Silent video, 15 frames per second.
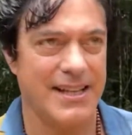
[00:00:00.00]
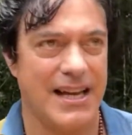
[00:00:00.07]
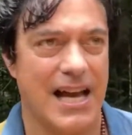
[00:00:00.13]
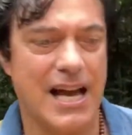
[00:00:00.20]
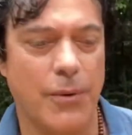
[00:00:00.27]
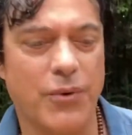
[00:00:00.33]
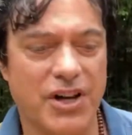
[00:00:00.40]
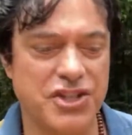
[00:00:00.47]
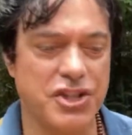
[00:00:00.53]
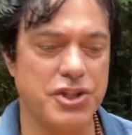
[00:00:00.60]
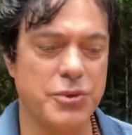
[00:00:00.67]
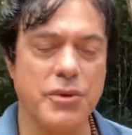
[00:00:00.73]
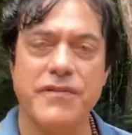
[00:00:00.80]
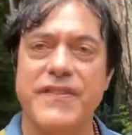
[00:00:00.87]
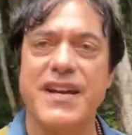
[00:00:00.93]
I want you to
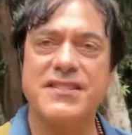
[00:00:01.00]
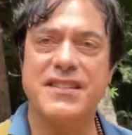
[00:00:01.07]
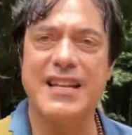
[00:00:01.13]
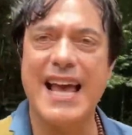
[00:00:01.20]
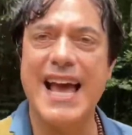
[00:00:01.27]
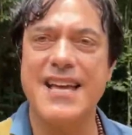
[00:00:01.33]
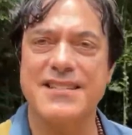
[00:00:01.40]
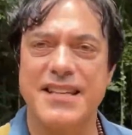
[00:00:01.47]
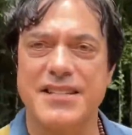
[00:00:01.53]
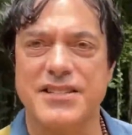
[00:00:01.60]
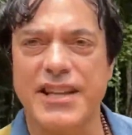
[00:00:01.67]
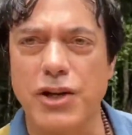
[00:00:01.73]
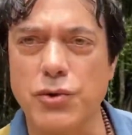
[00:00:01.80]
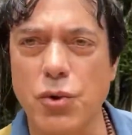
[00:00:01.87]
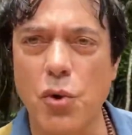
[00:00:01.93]
invest in assets
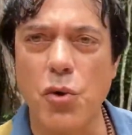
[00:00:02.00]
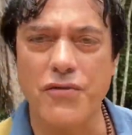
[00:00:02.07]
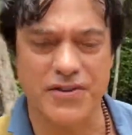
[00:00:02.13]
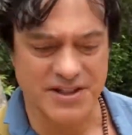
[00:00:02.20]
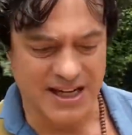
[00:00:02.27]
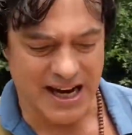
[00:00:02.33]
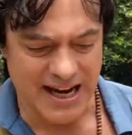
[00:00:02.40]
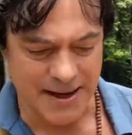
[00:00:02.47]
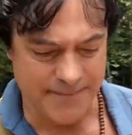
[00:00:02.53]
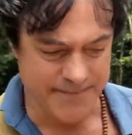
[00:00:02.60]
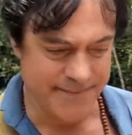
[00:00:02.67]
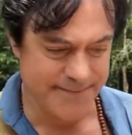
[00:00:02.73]
that grow over time.